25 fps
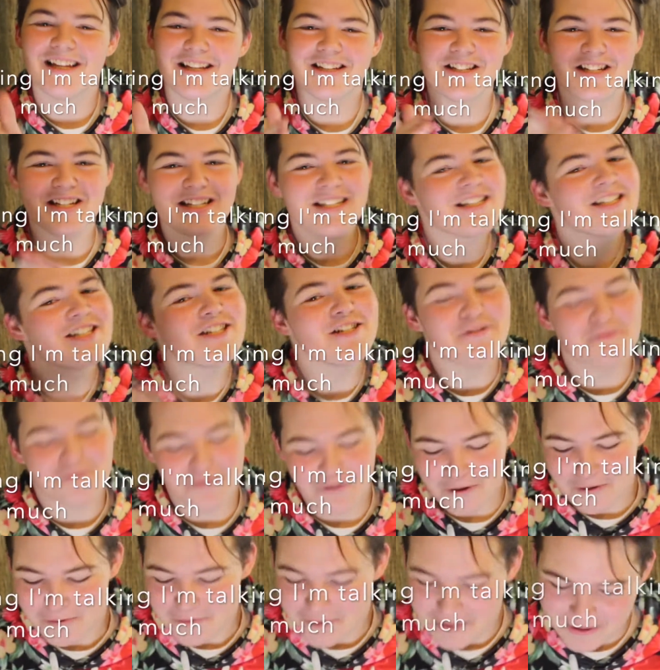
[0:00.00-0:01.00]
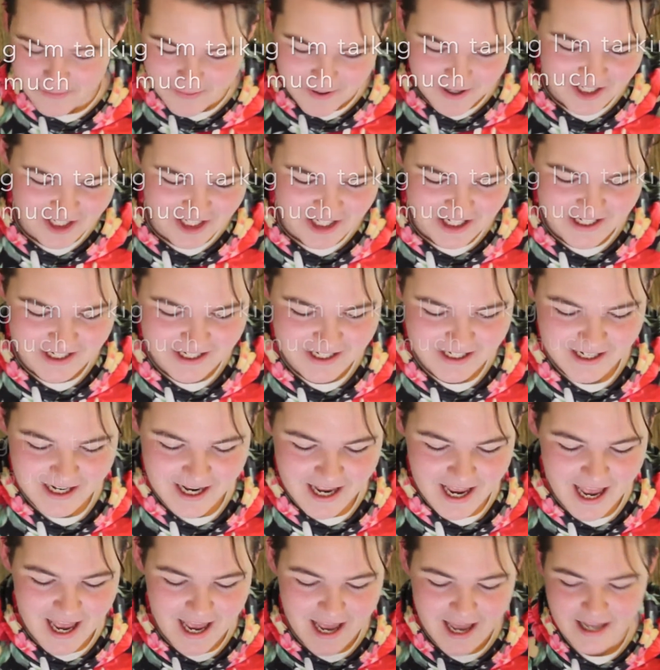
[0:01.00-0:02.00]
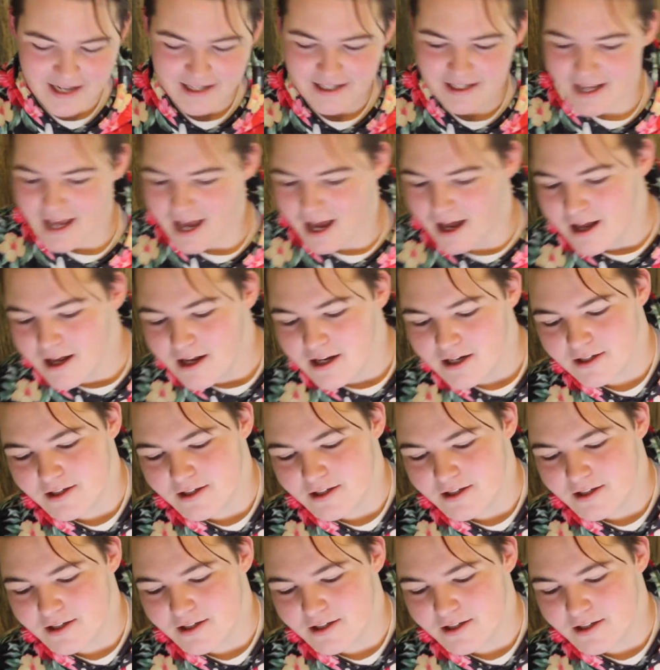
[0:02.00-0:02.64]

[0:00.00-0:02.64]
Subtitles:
Just roll with the punches. And yeah,